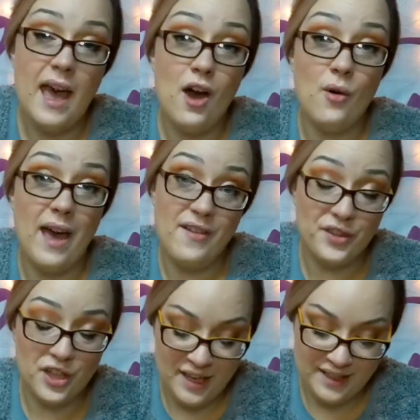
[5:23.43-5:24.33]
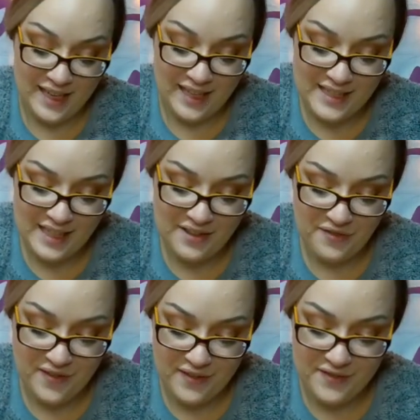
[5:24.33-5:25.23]
However, in
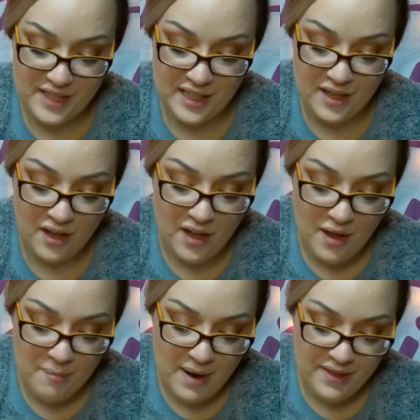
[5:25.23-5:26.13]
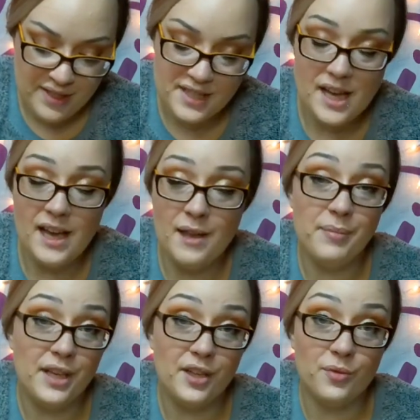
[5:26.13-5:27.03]
1850, by this
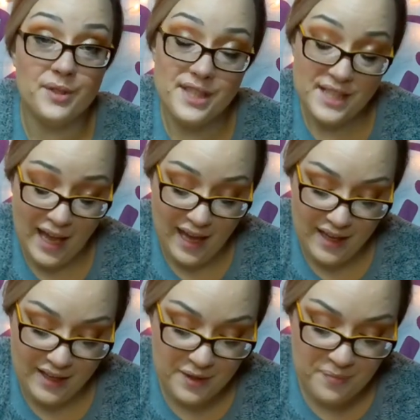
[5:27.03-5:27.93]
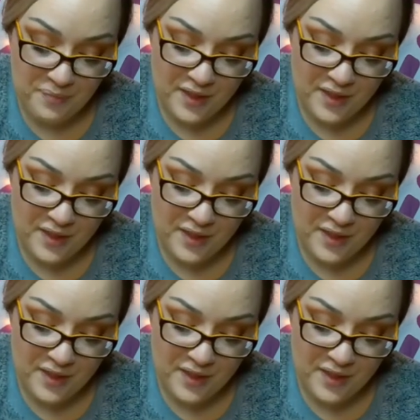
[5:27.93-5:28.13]
time Peter was 10,